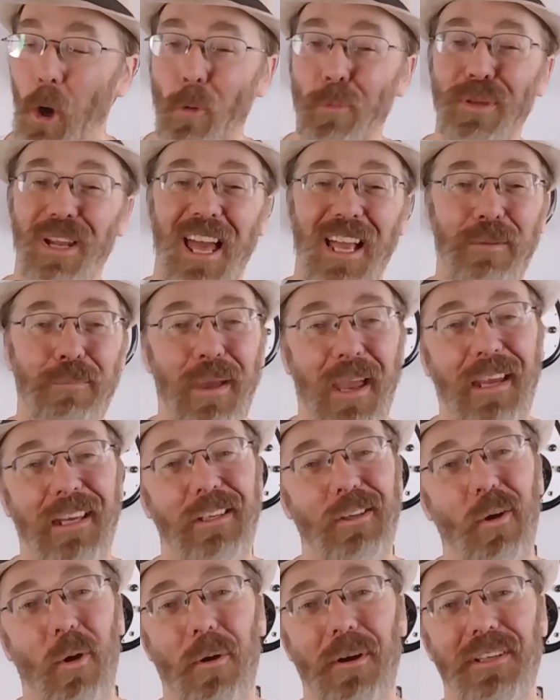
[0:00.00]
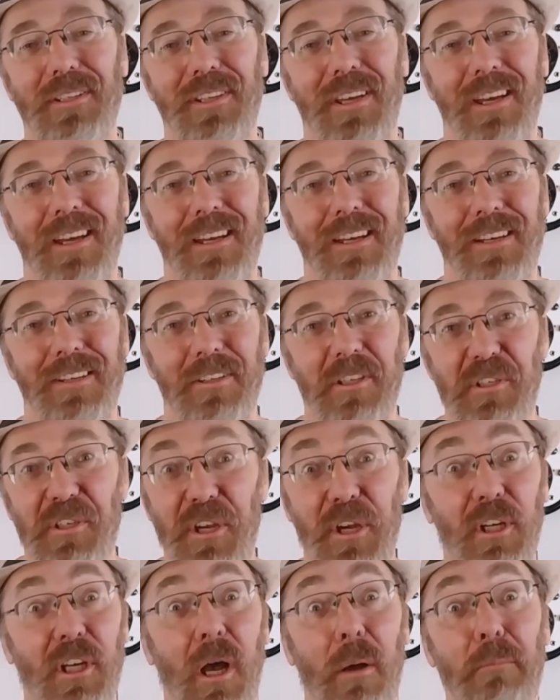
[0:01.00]
Hope you like making noise,
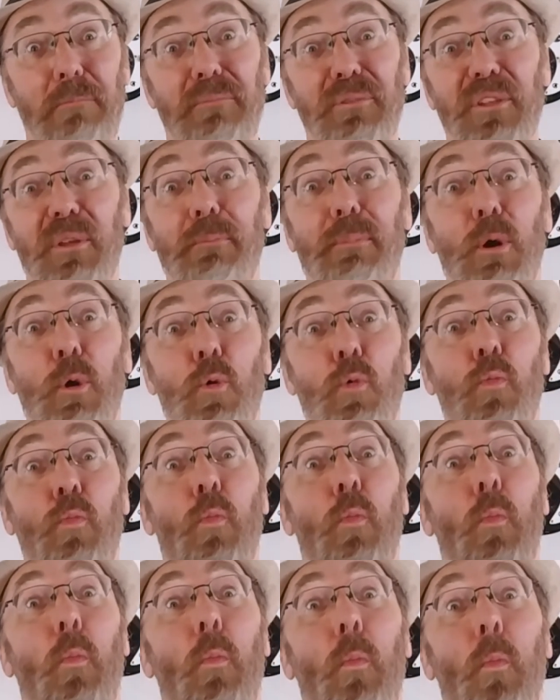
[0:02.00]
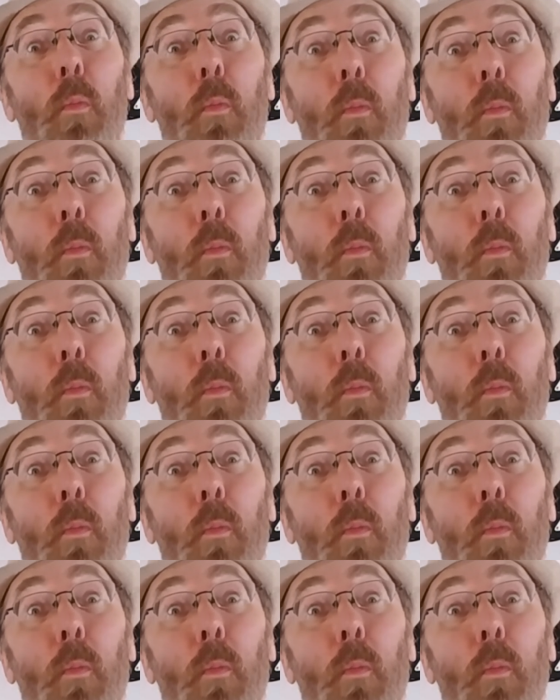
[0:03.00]
because here comes the boom.